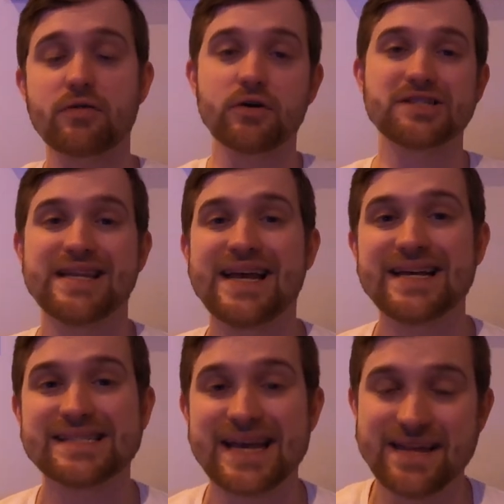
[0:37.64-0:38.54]
out those
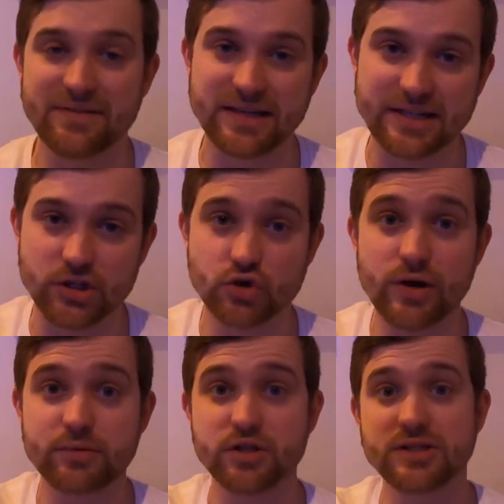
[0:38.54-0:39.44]
links in the
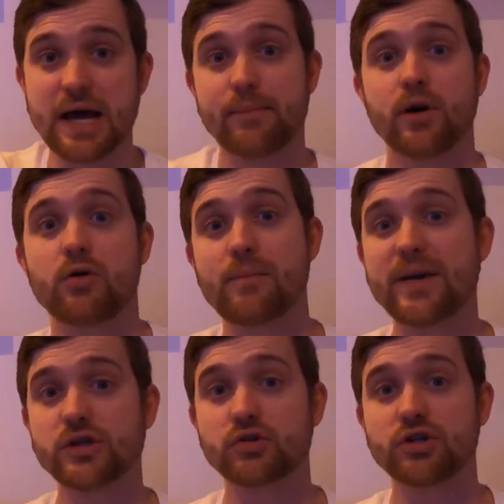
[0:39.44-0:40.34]
description down below.
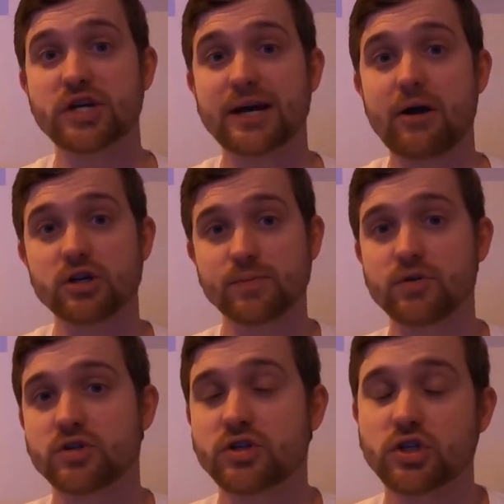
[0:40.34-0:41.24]
Make sure you check out our
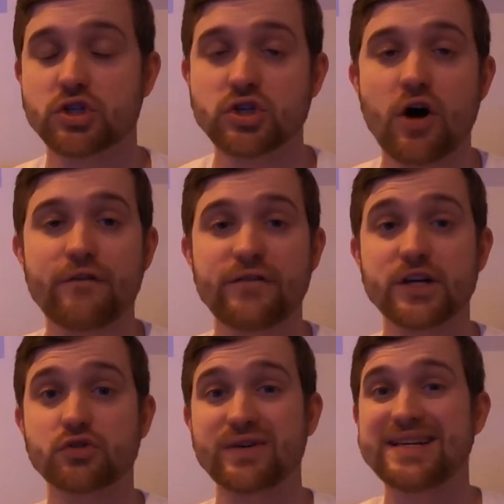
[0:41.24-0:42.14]
sponsors, Star
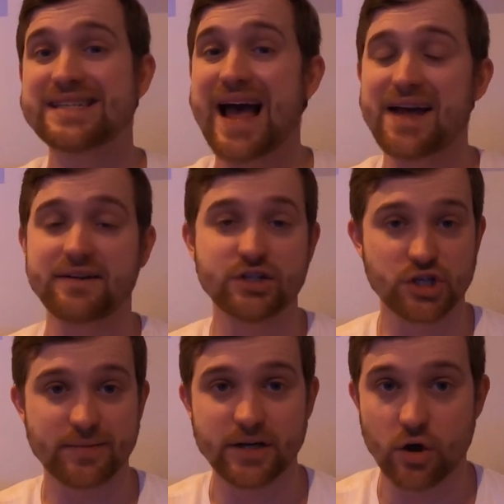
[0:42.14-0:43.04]
Fisheries and
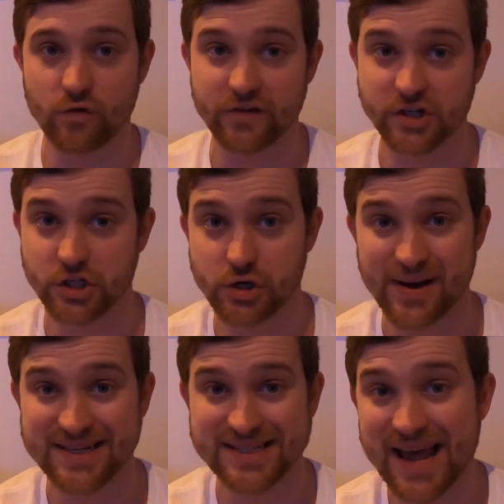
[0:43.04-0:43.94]
Jimmy Goldfish
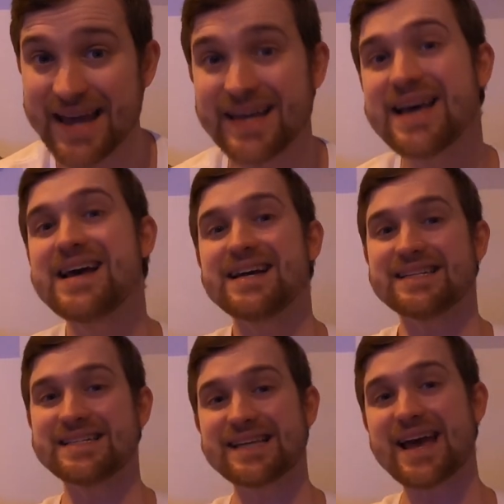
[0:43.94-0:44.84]
USA.
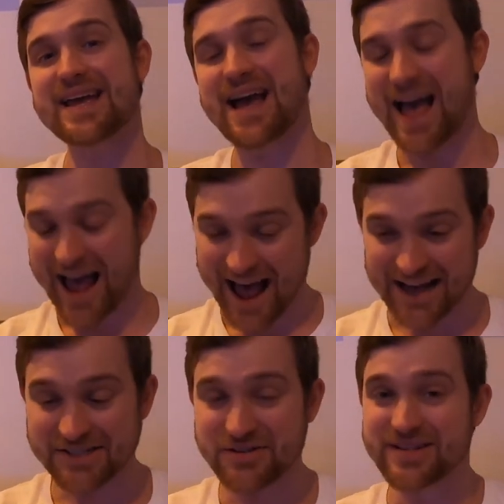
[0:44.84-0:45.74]
Today,
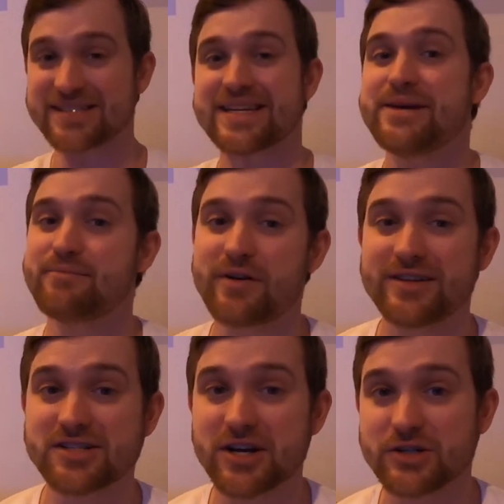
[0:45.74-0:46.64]
as you can see by
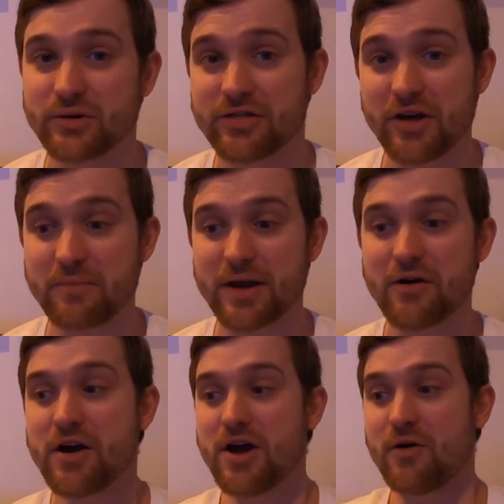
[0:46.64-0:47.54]
the title and thumbnail,